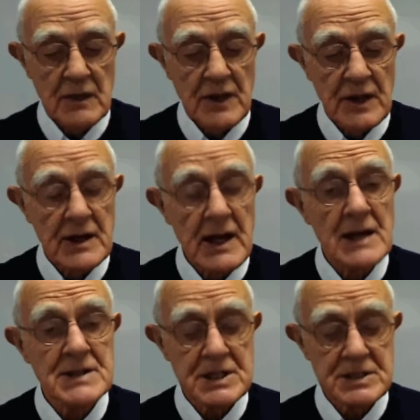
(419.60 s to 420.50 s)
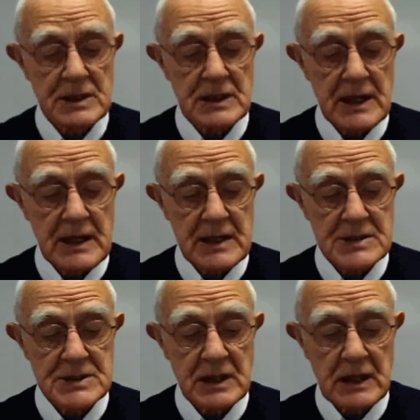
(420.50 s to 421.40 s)
Their analysis
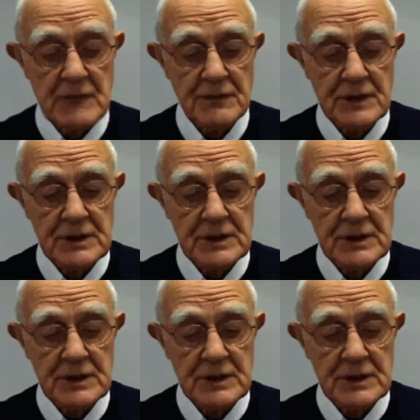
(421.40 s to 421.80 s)
leads Cliff and